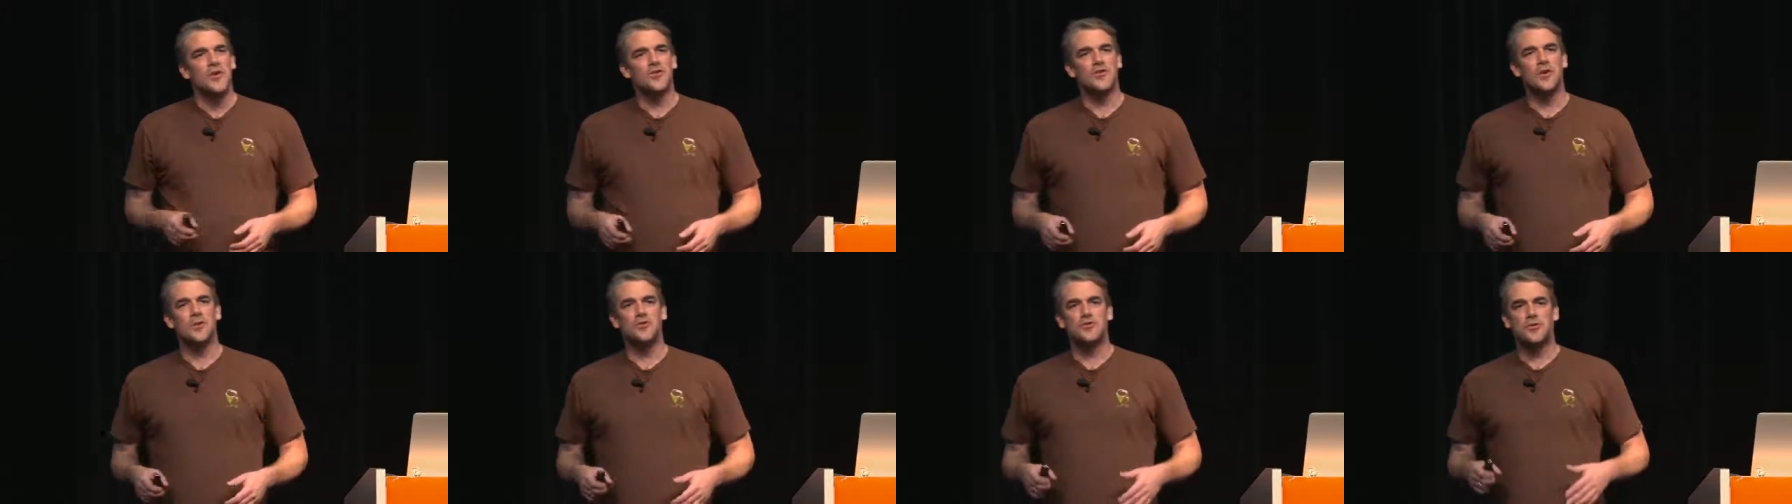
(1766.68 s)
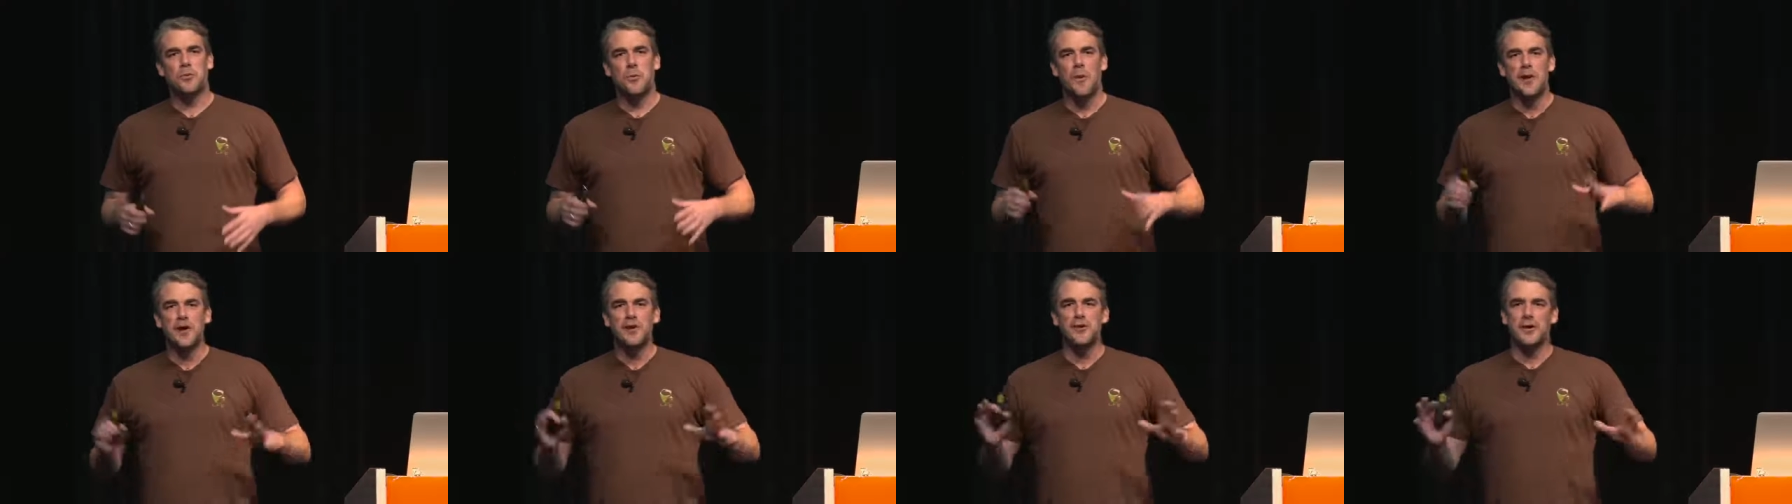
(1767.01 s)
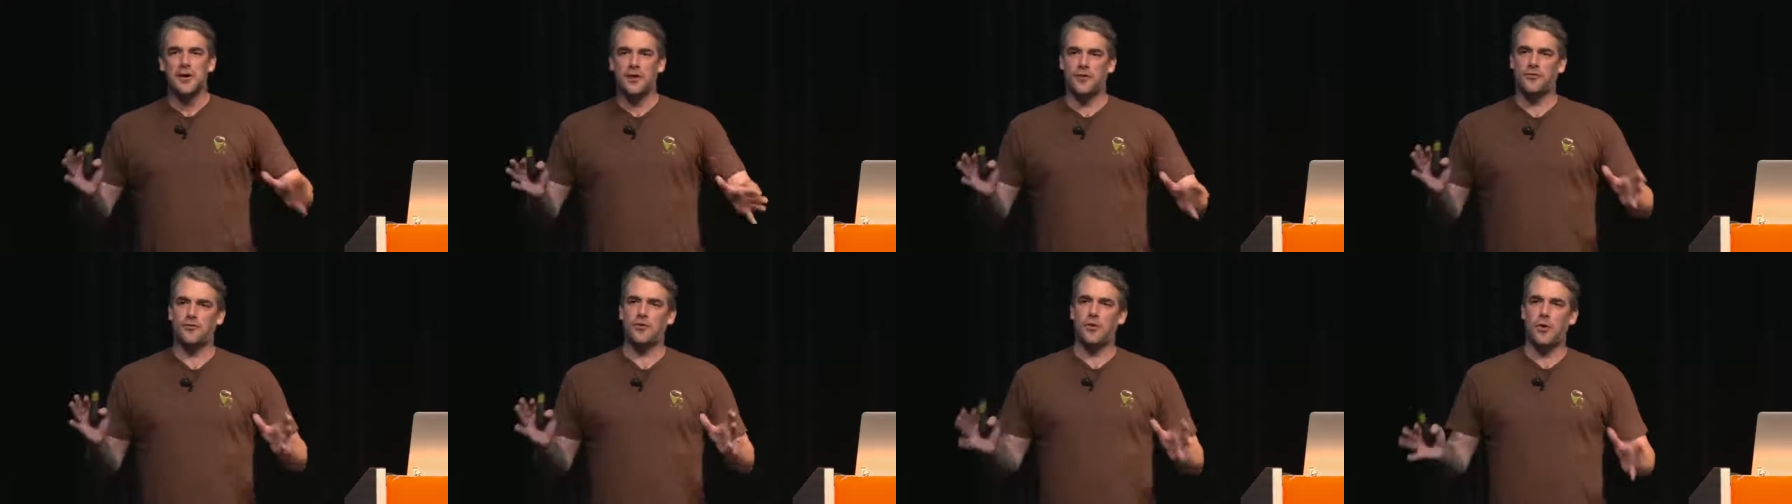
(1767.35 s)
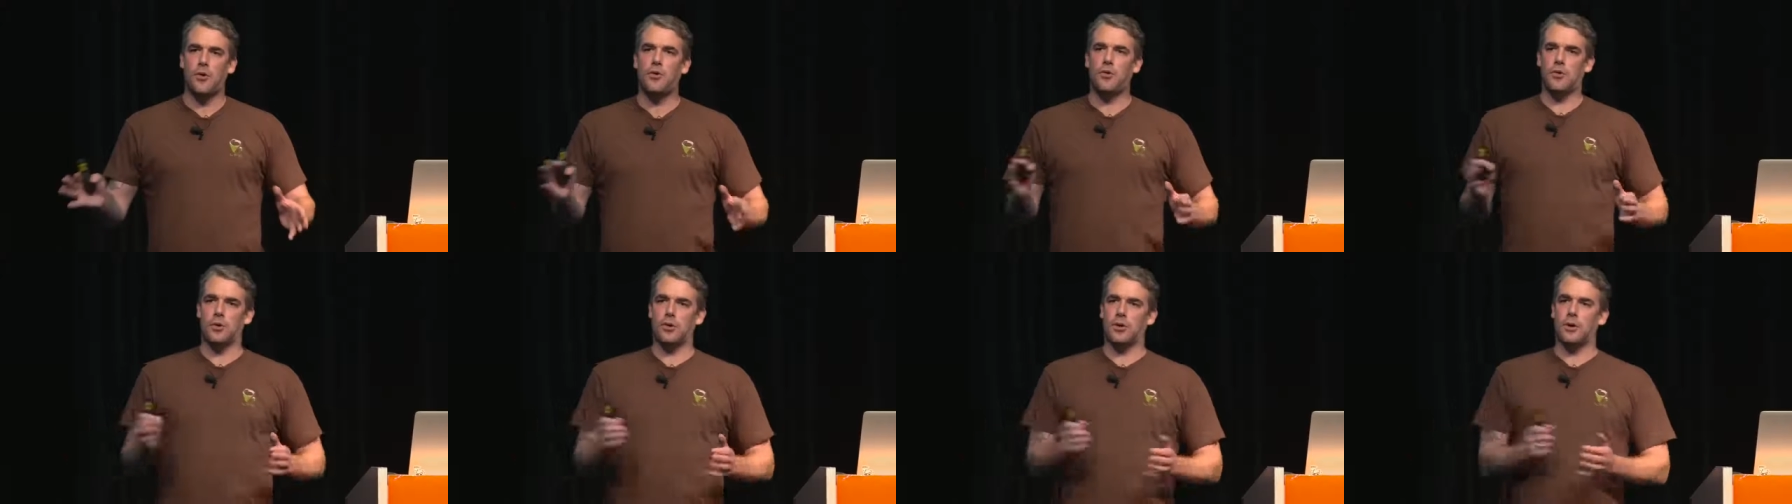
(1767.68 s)
so Twitter at its
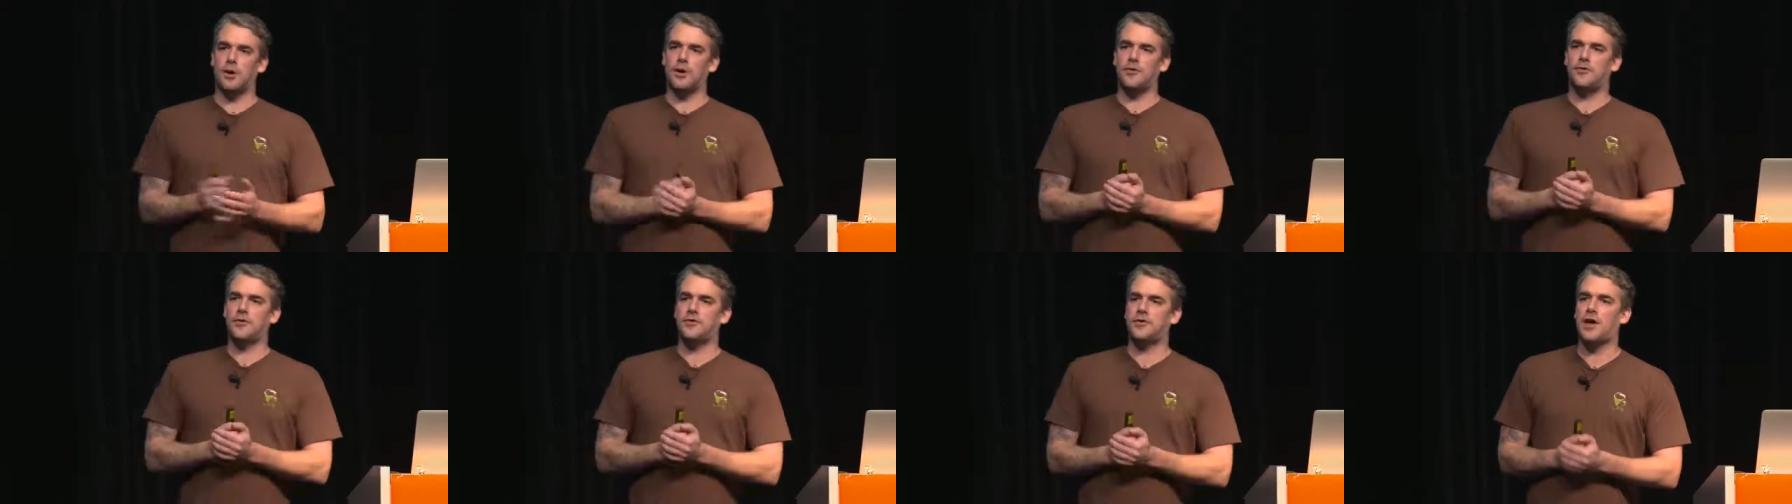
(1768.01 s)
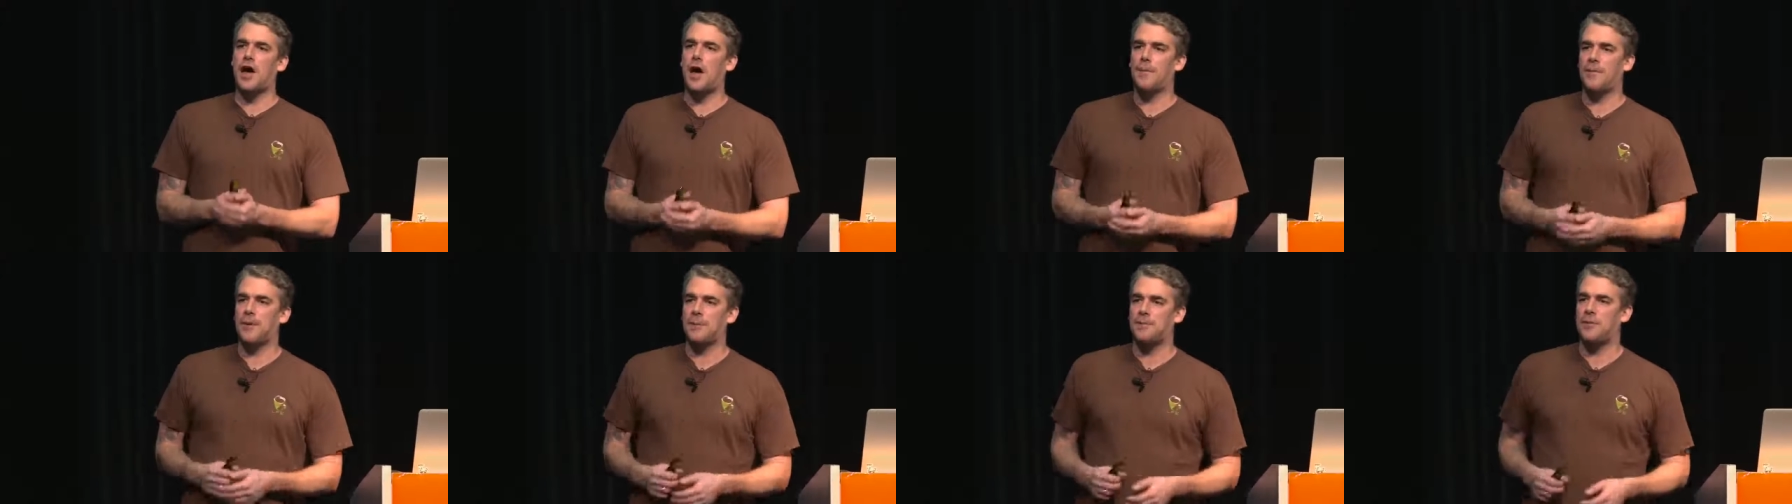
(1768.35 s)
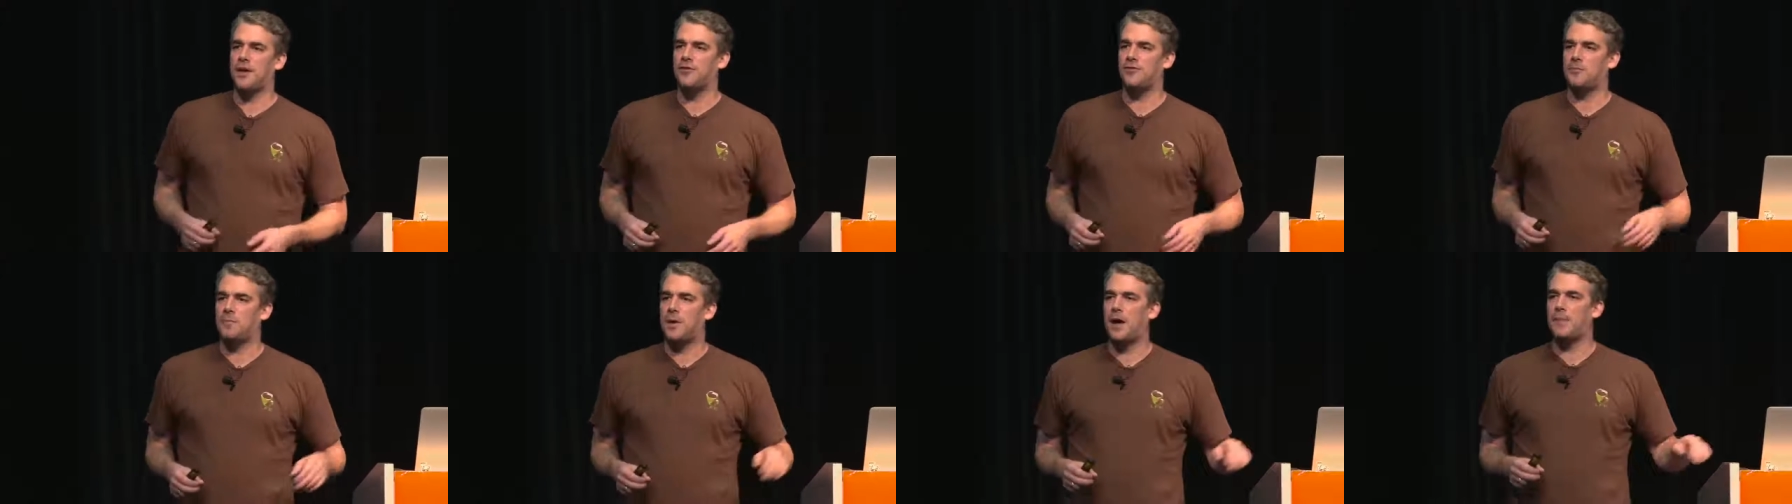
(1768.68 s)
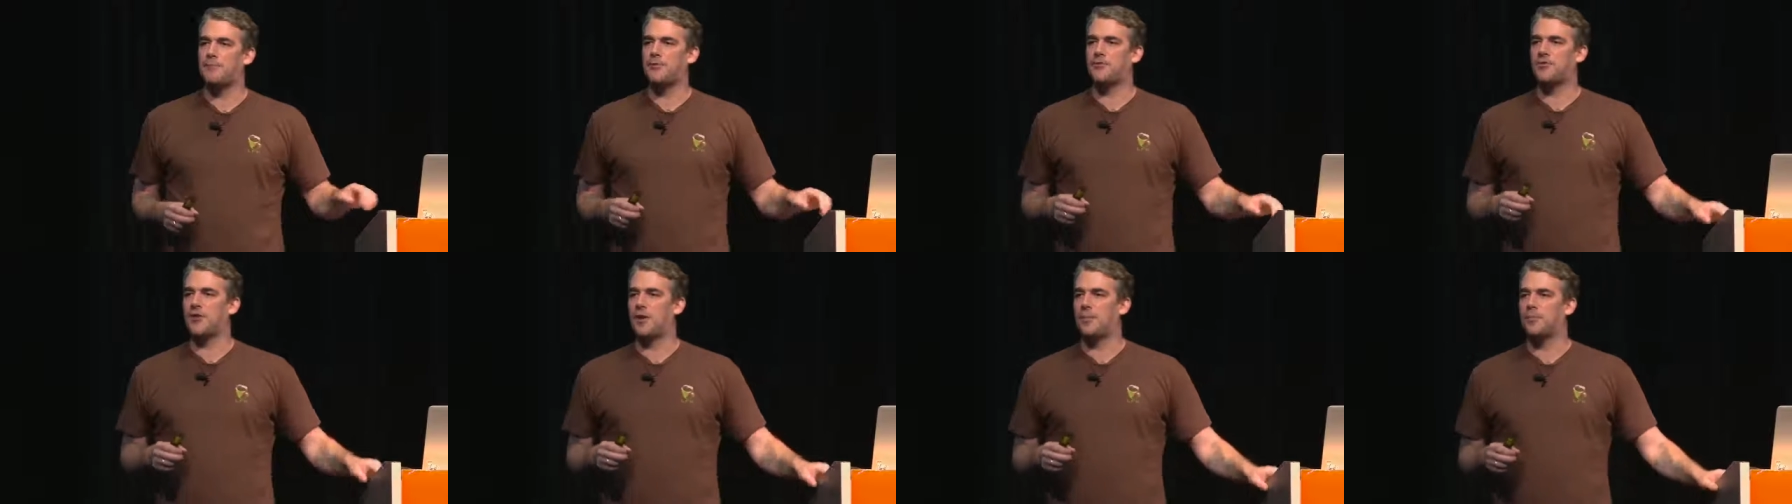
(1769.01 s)
core is a topic-based
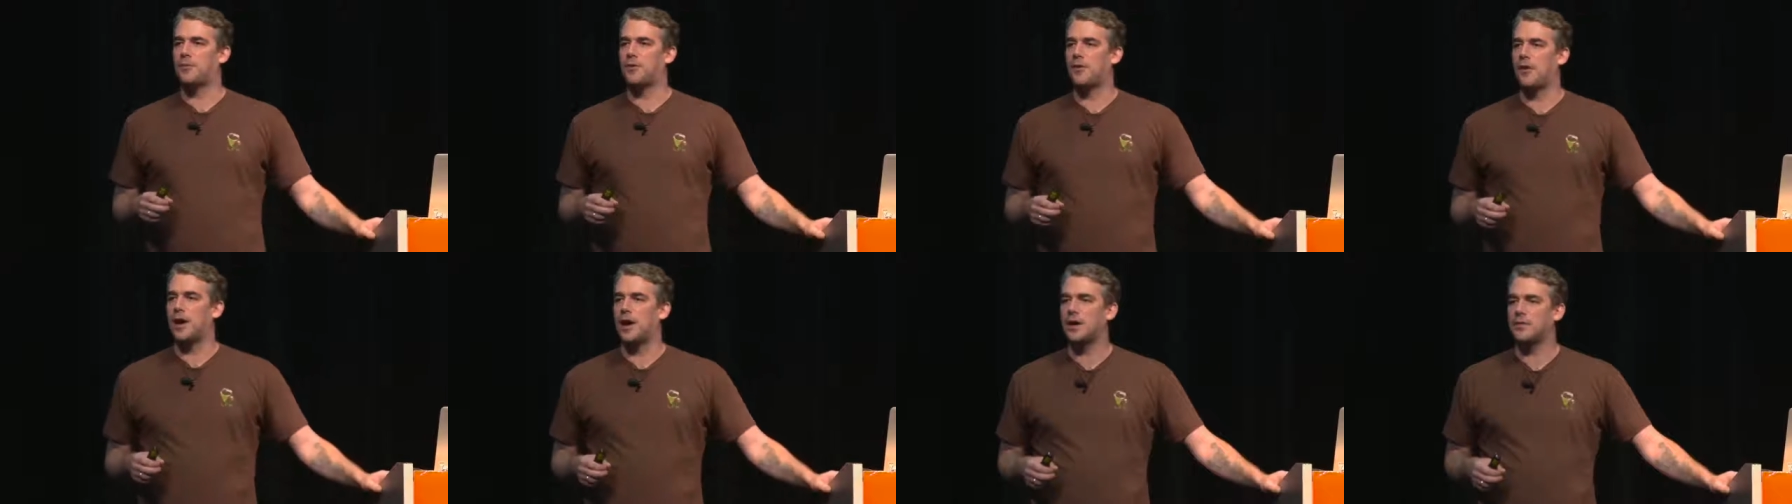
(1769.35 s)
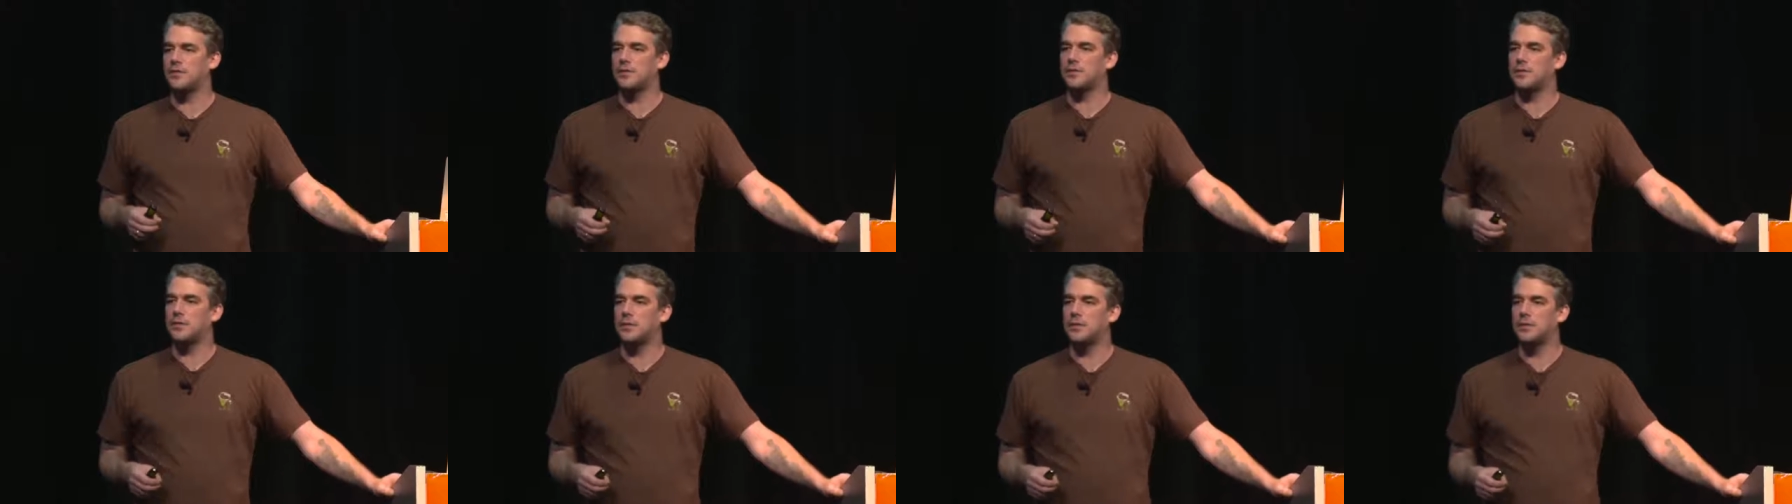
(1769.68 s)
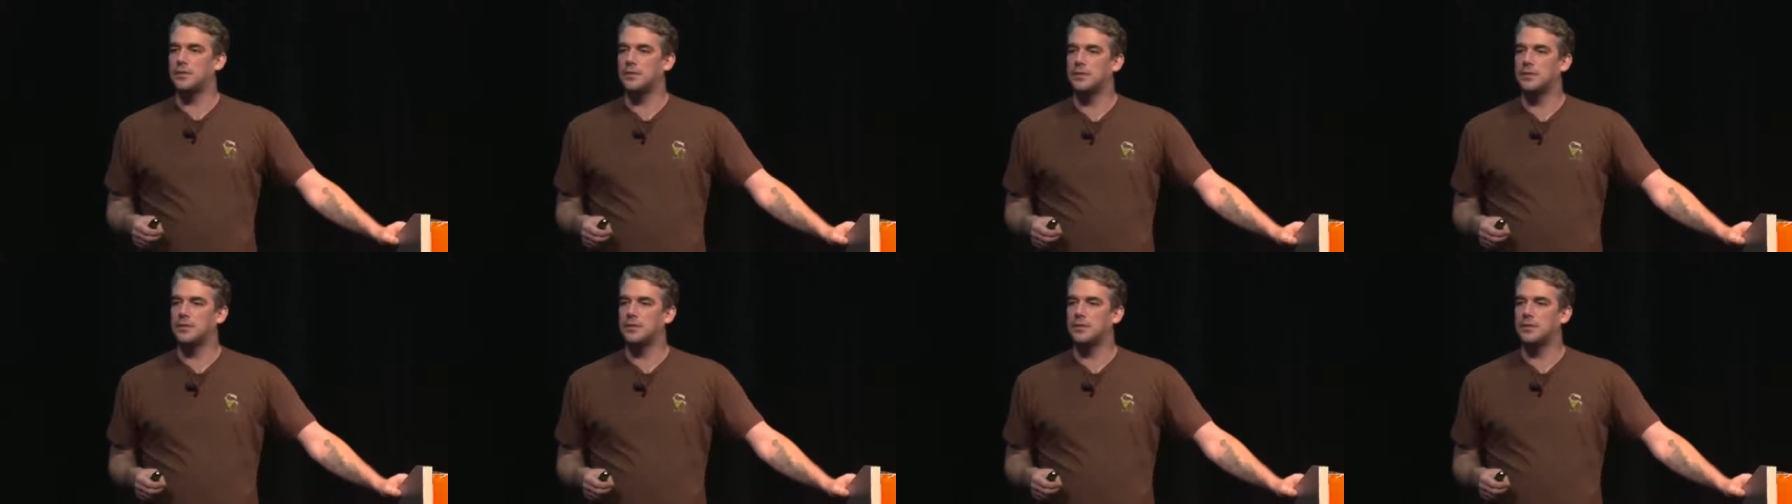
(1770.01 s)
pub sub, correct?